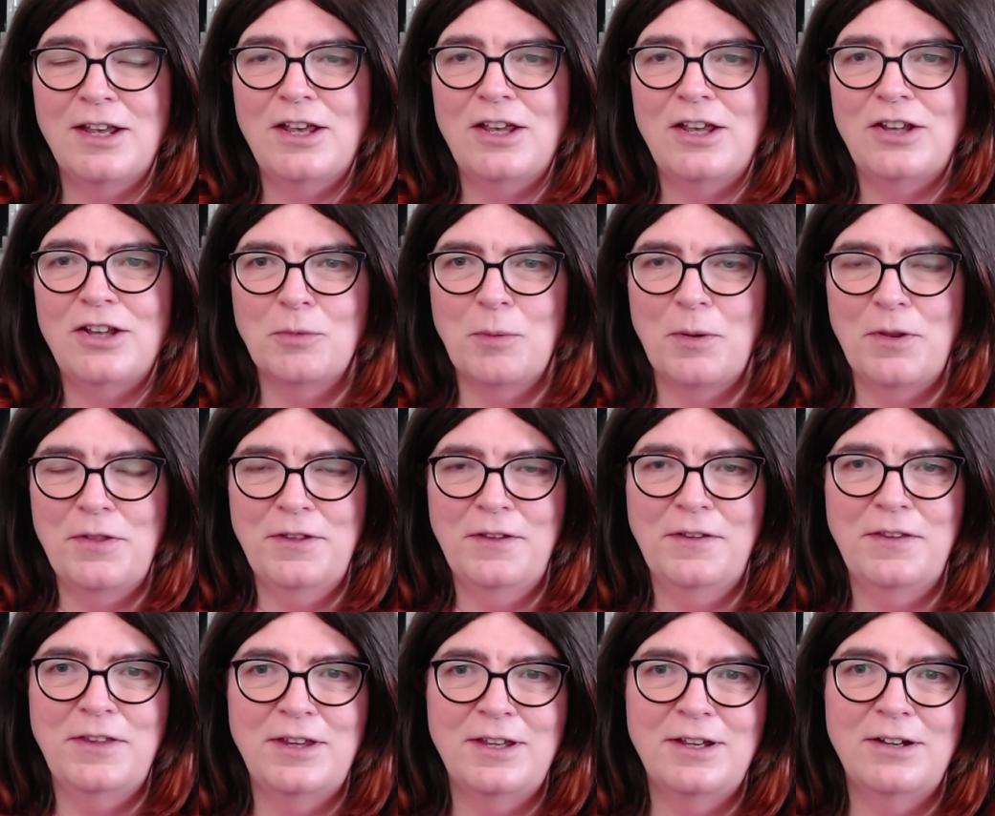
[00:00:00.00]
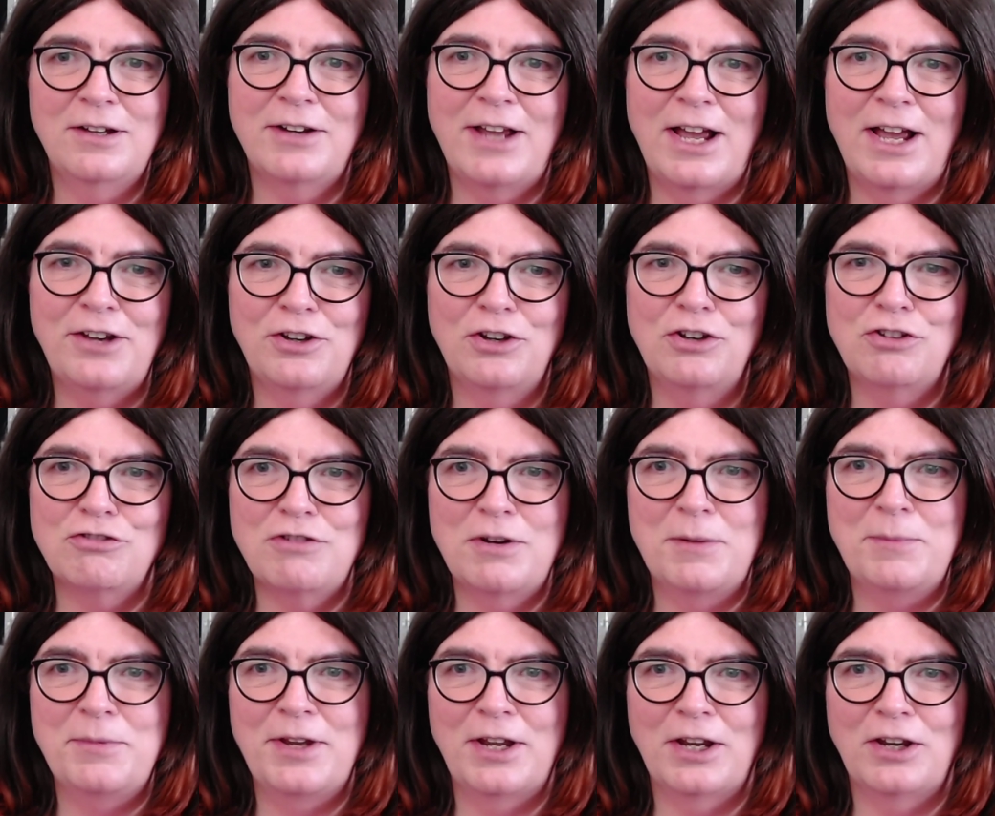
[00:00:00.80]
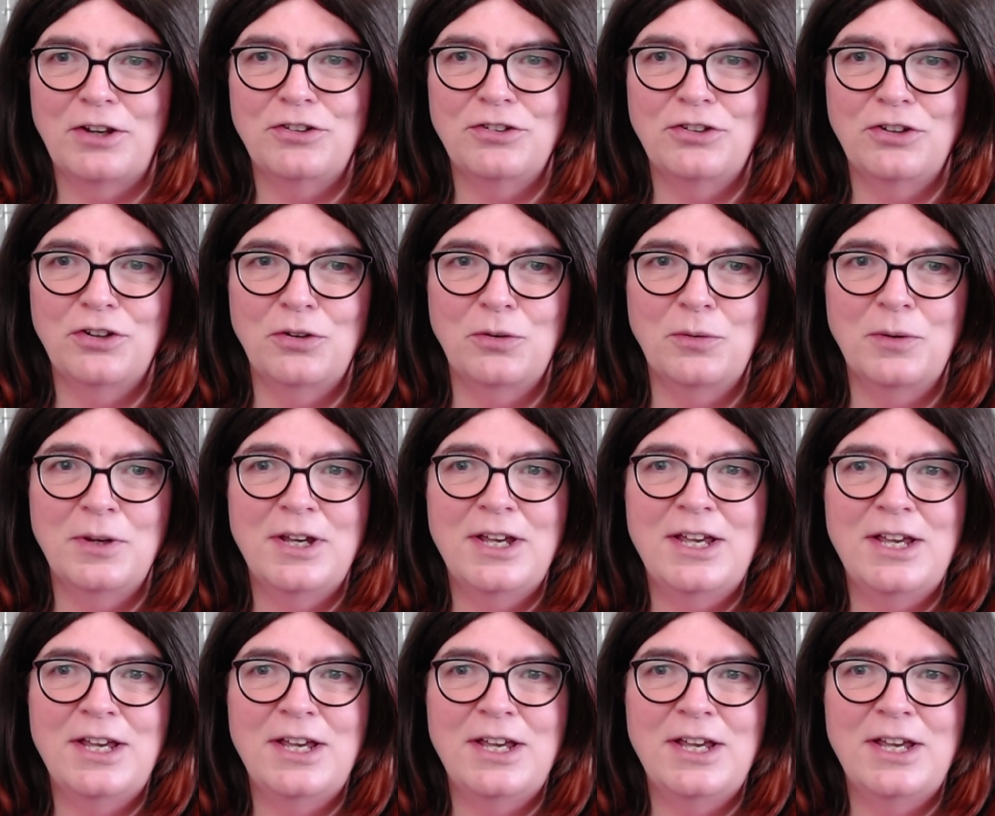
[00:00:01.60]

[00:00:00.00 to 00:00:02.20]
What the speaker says: So one thing the Elgato Stream Deck could do